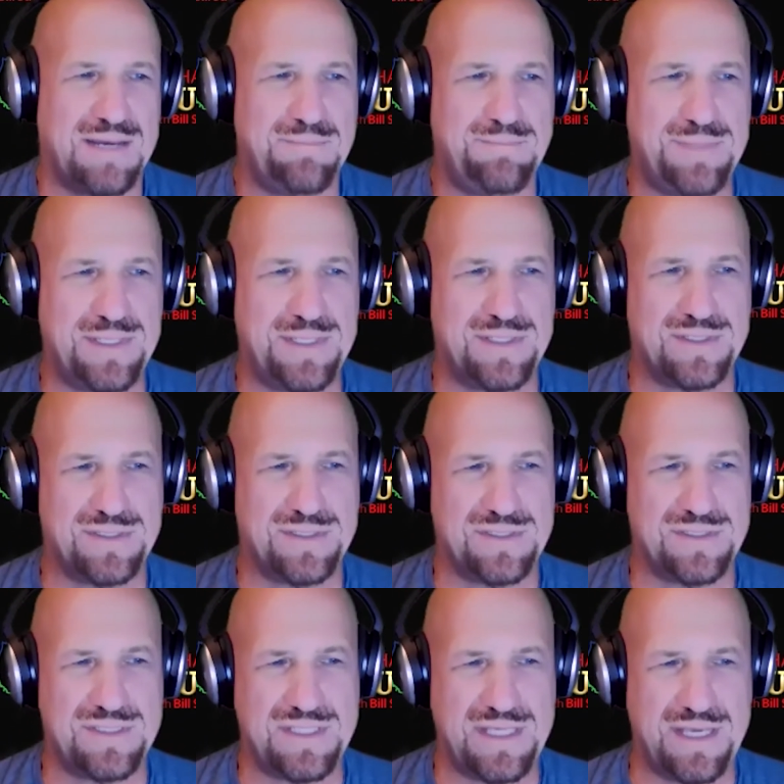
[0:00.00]

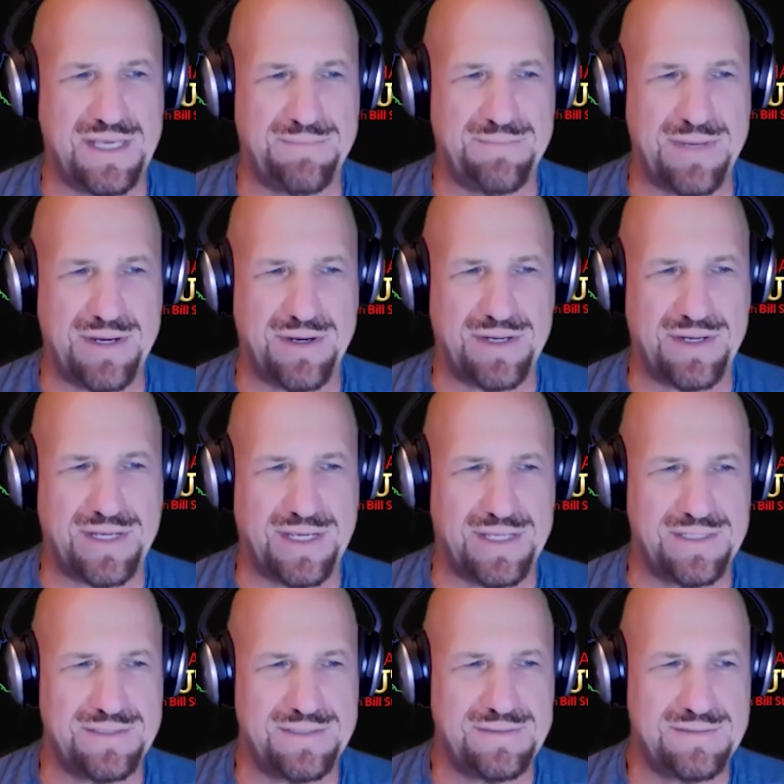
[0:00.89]
build the
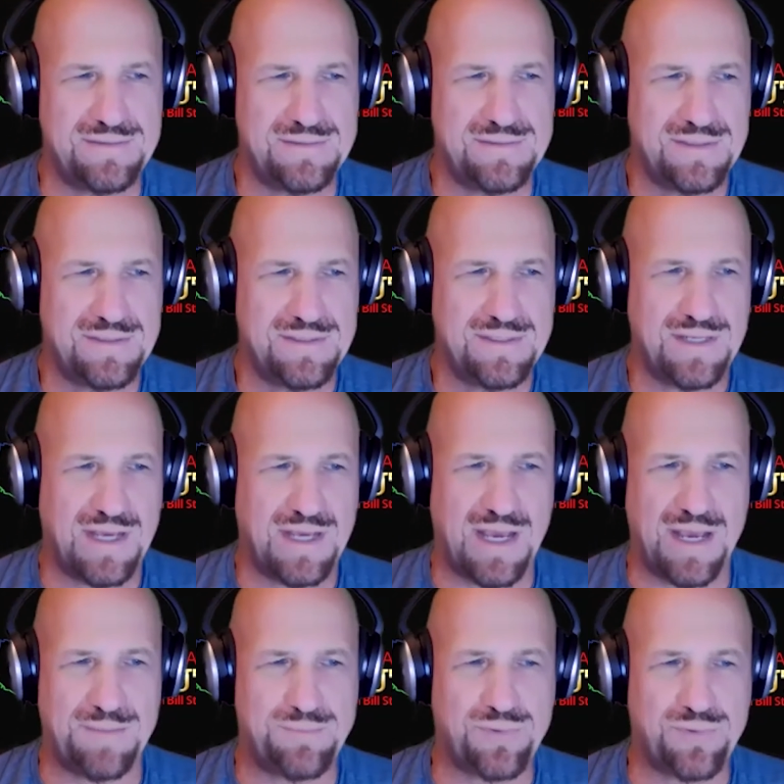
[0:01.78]
American
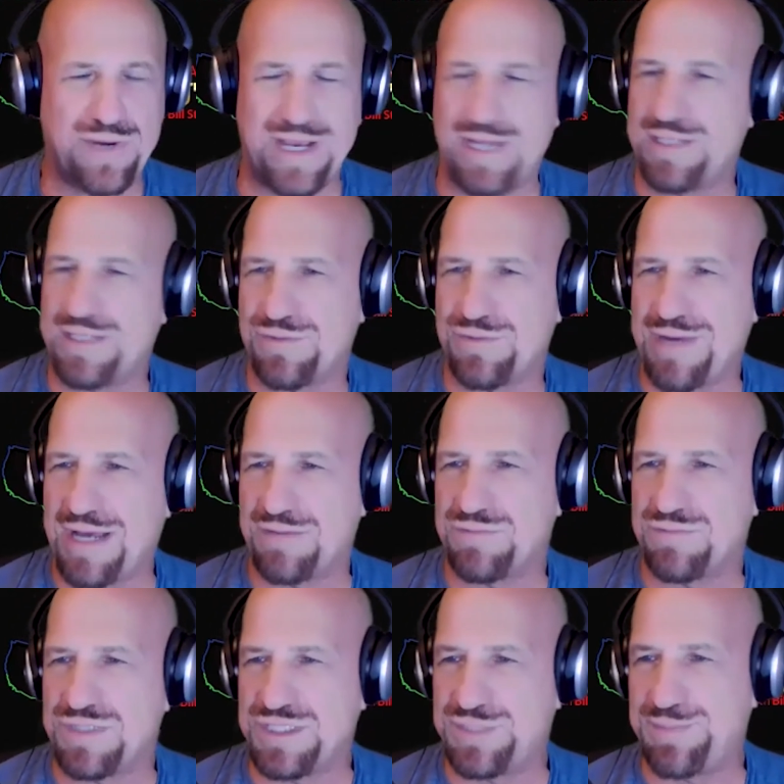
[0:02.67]
brand around
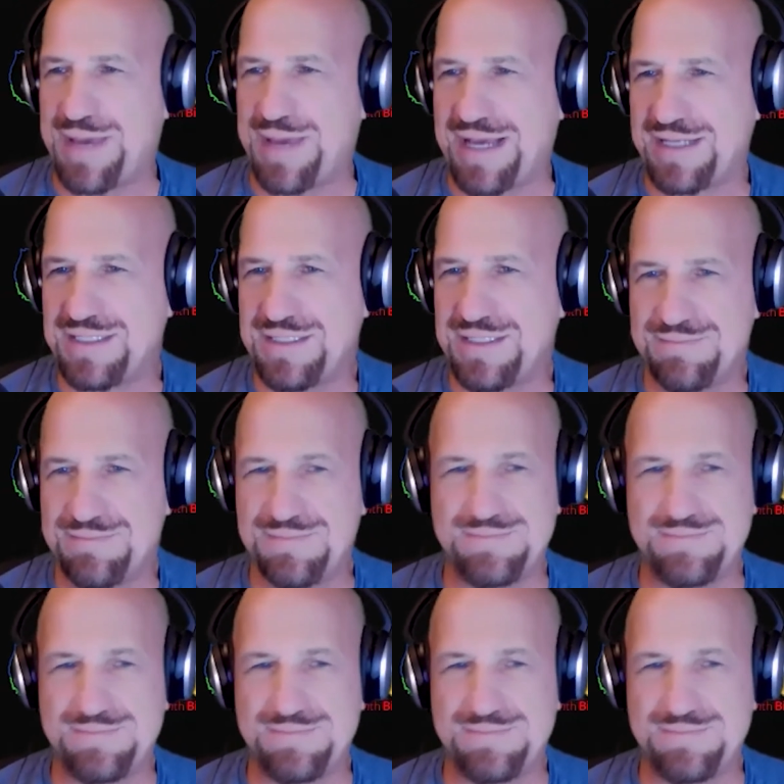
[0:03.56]
respect,